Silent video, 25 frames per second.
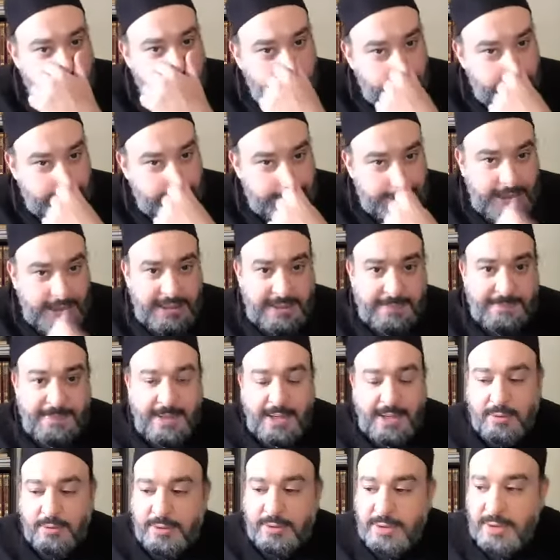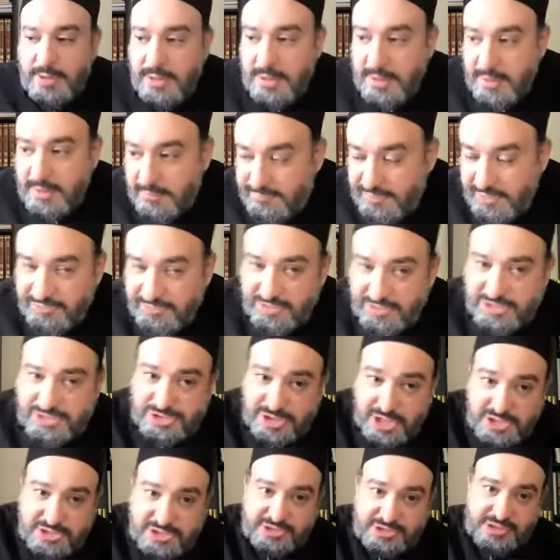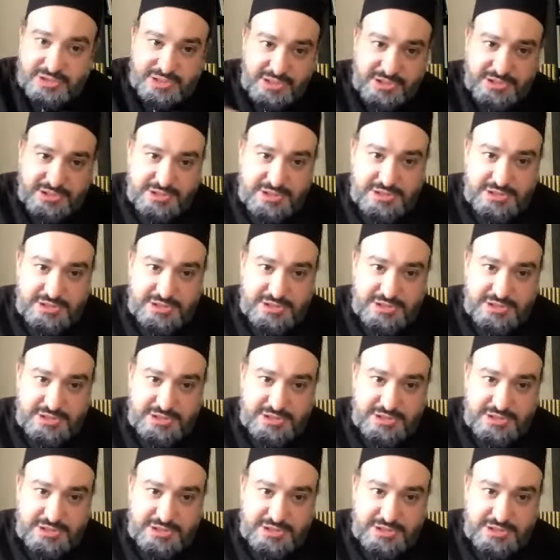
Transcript: So it's not about that the sustenance